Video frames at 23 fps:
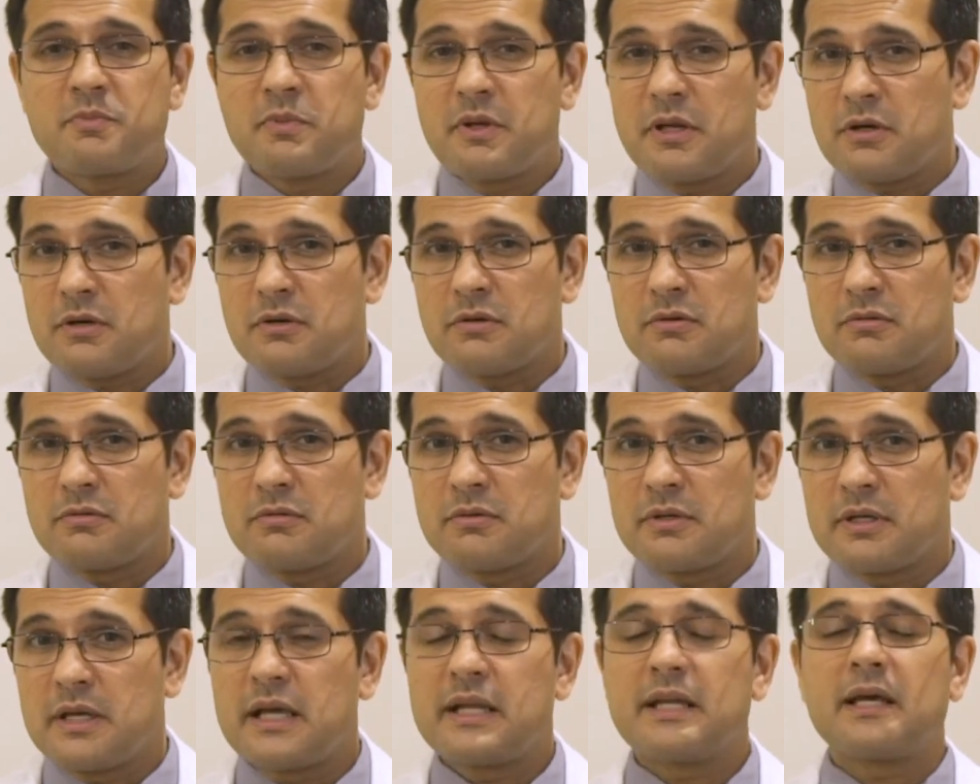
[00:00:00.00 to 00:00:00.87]
below
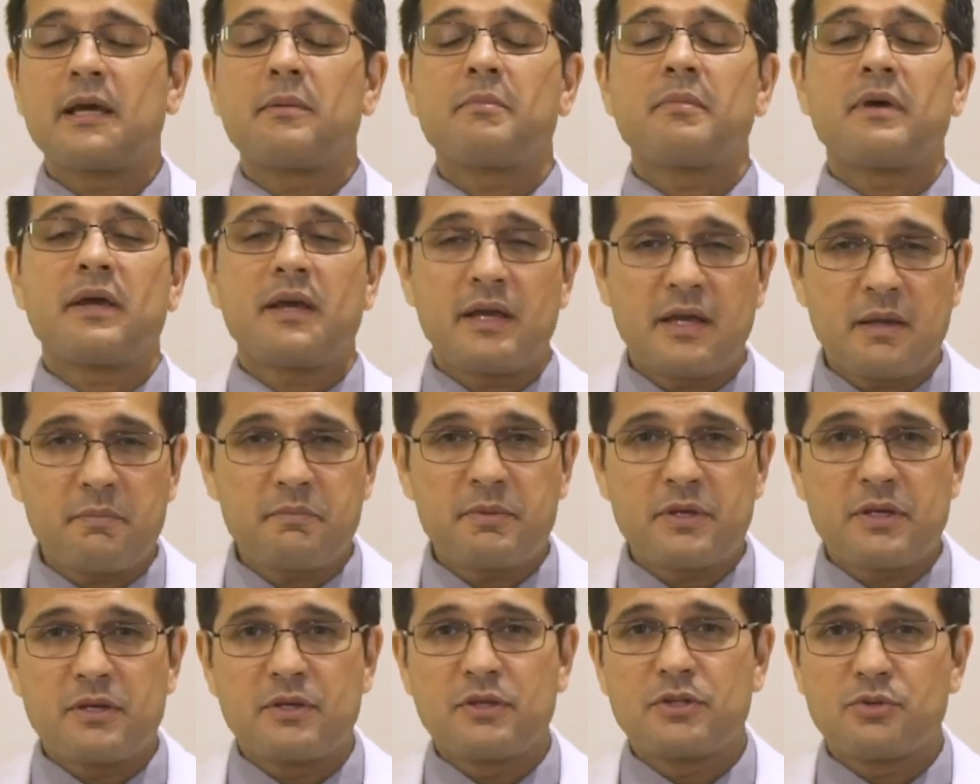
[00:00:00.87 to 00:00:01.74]
and I'm
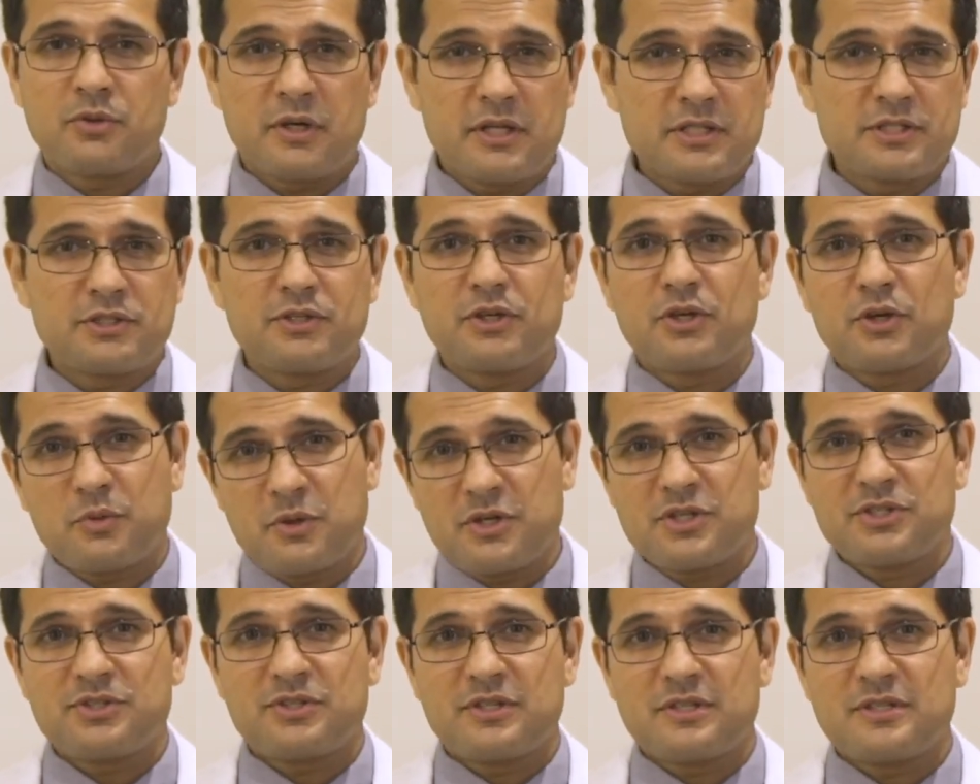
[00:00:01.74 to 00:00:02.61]
happy to answer your
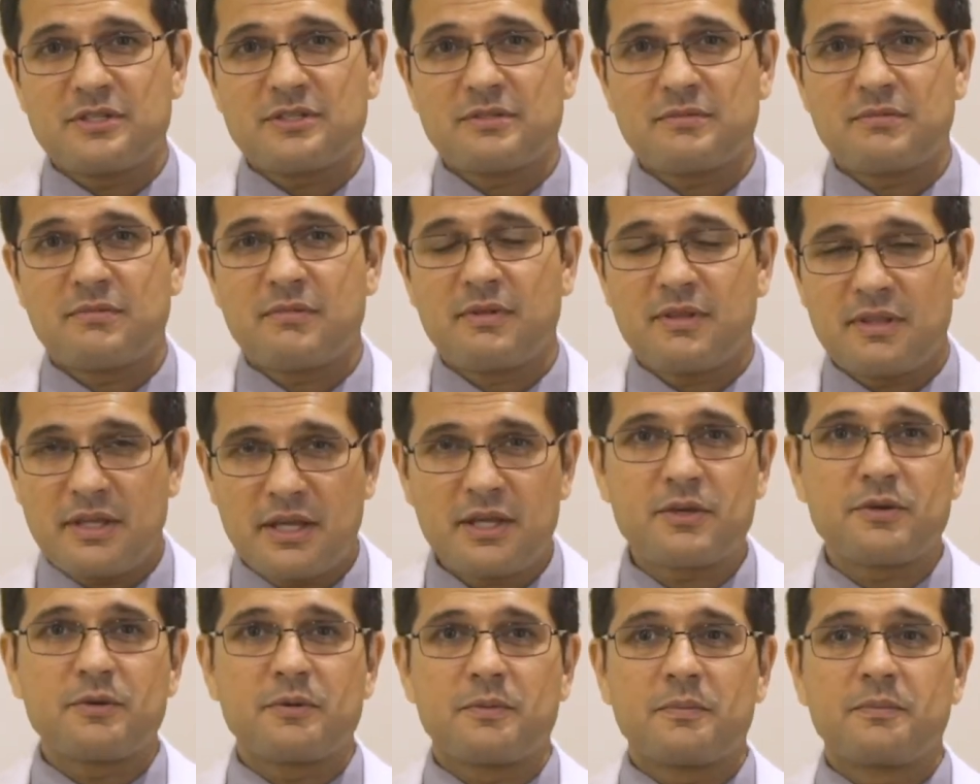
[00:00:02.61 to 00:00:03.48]
questions.
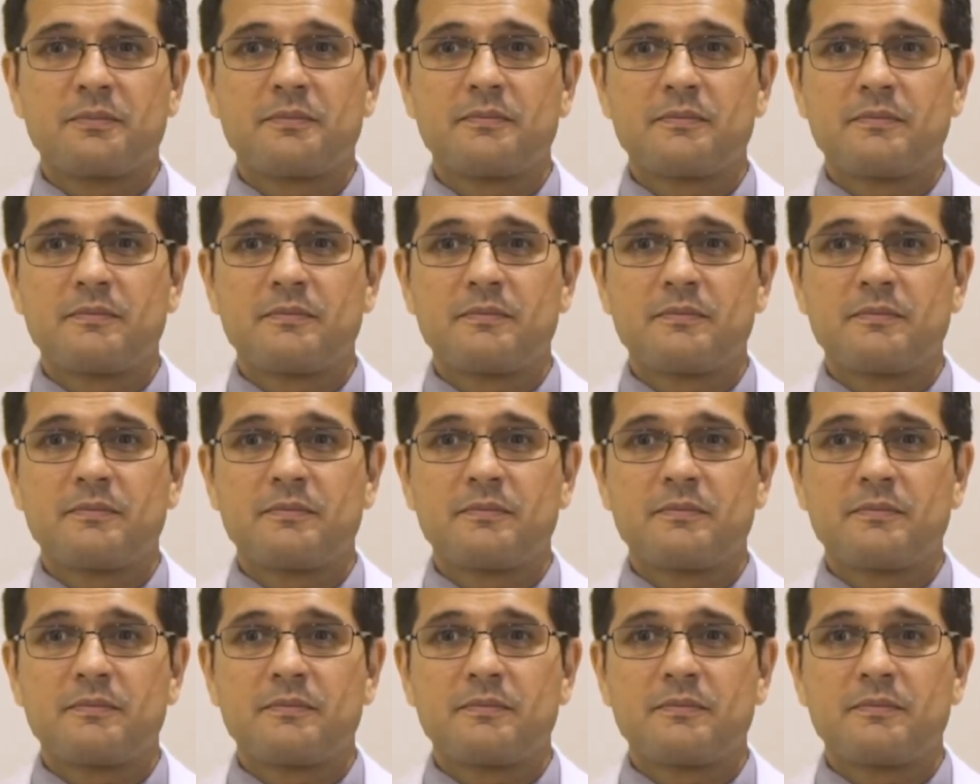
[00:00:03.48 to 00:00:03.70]
Thank you.